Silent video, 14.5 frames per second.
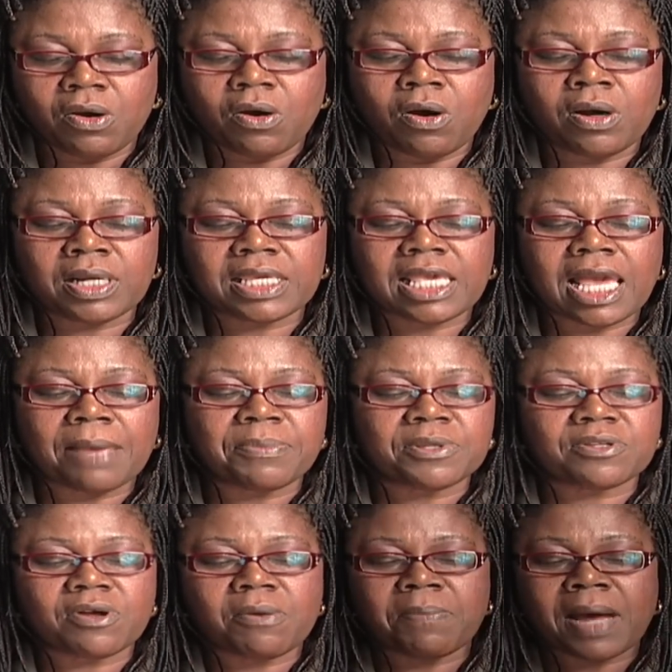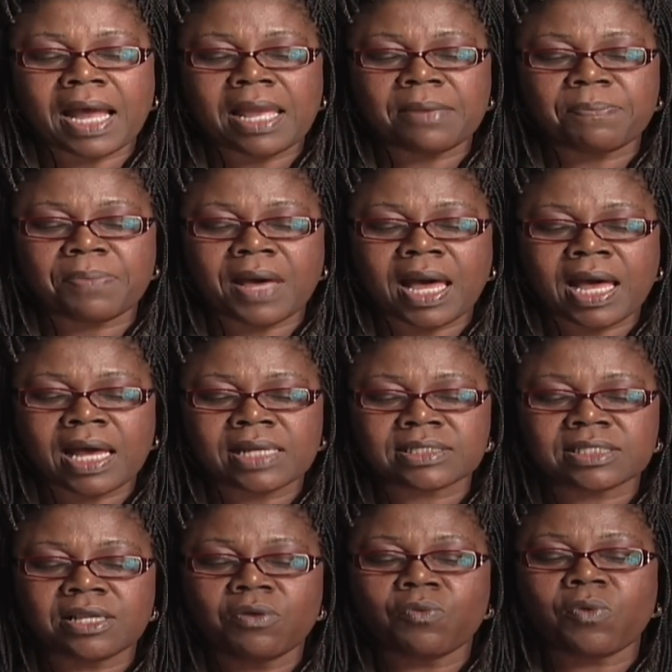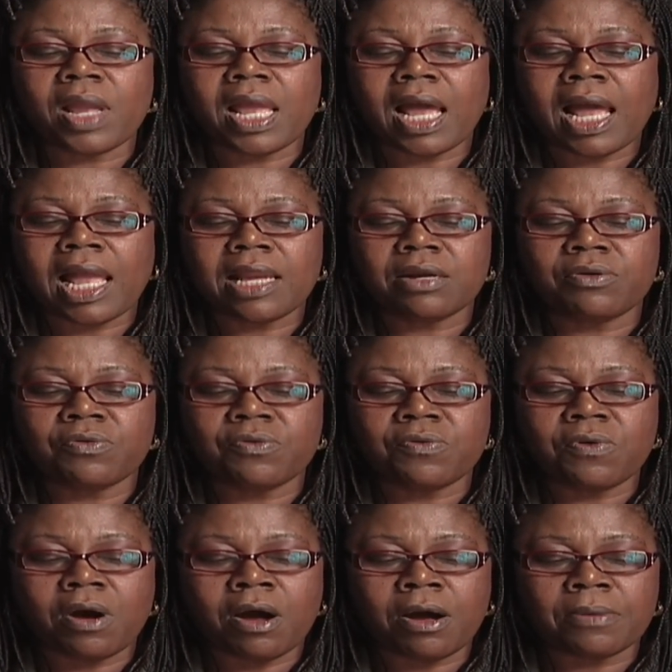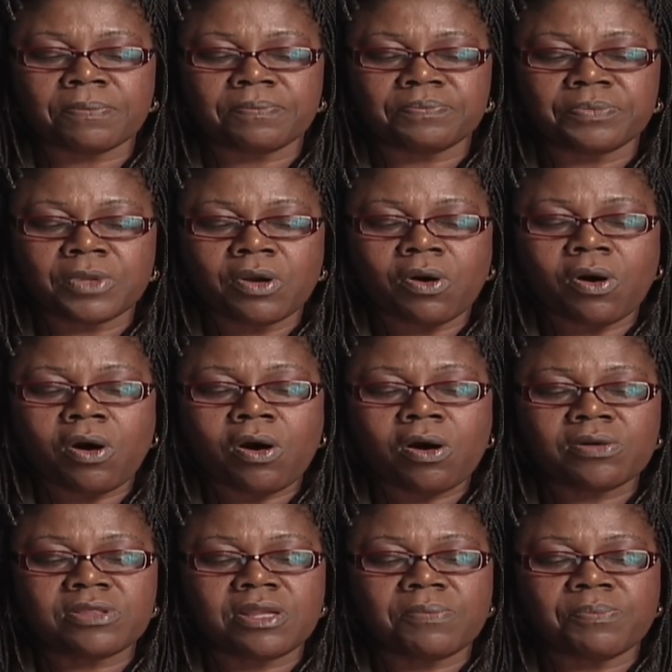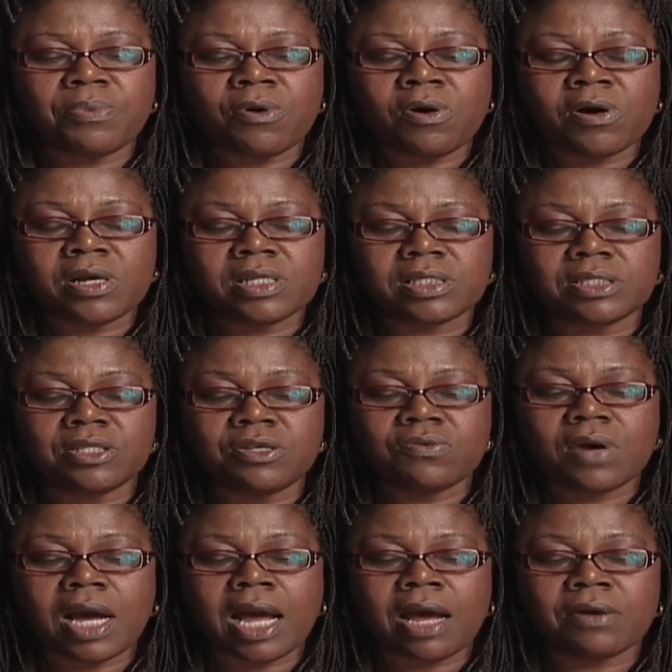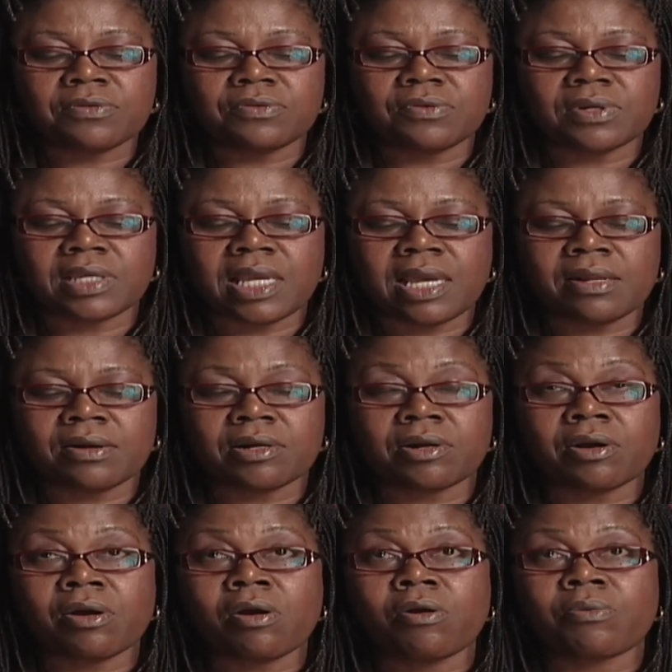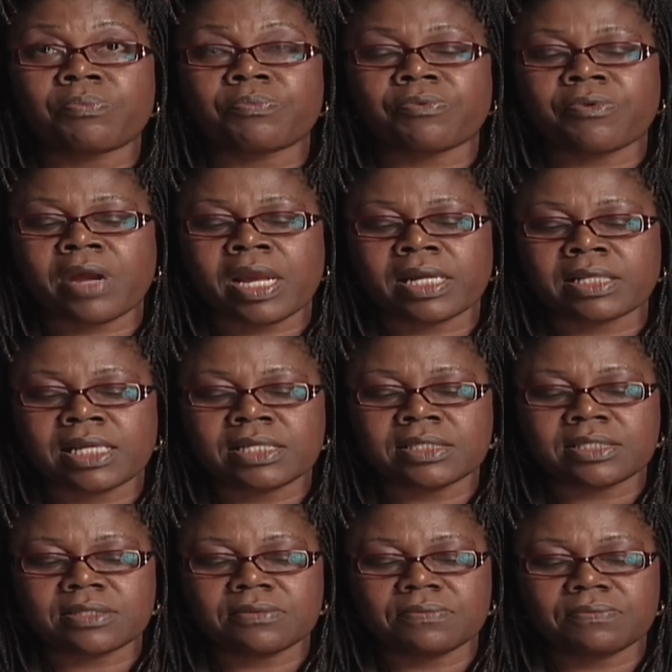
On Capitol Bypass, where I grew up, all the boys knew how to get a girl pregnant